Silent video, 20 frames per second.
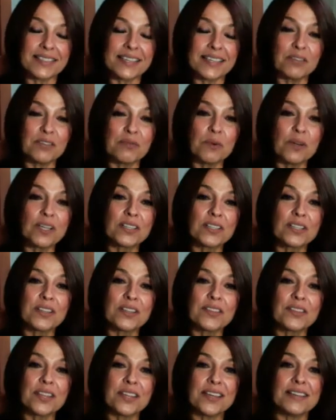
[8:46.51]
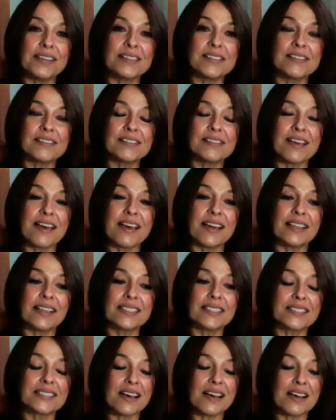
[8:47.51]
And one of the things that
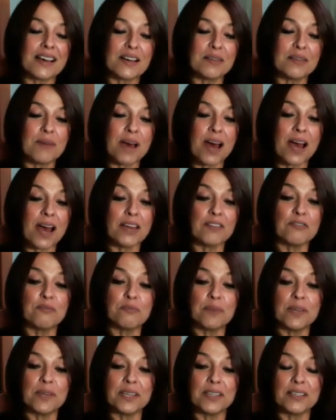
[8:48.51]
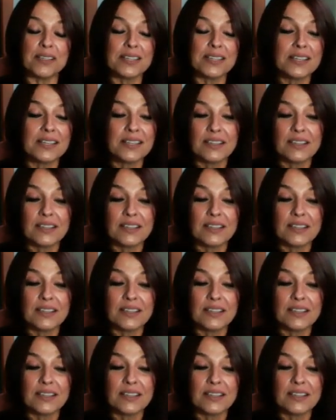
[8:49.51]
I've been